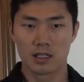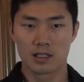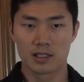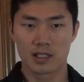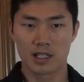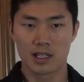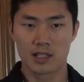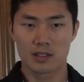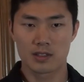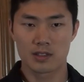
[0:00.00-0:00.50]

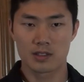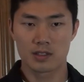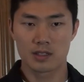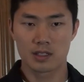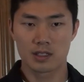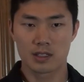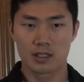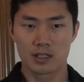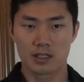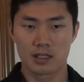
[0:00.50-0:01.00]
an
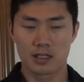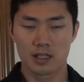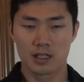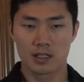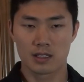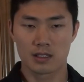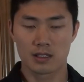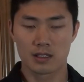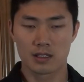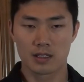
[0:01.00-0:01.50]
HDD
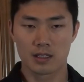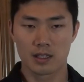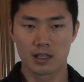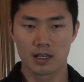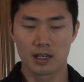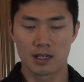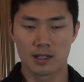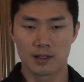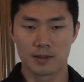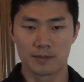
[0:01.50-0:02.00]
again.
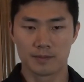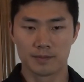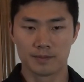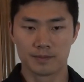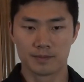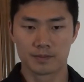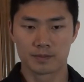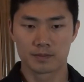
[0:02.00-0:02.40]
I'll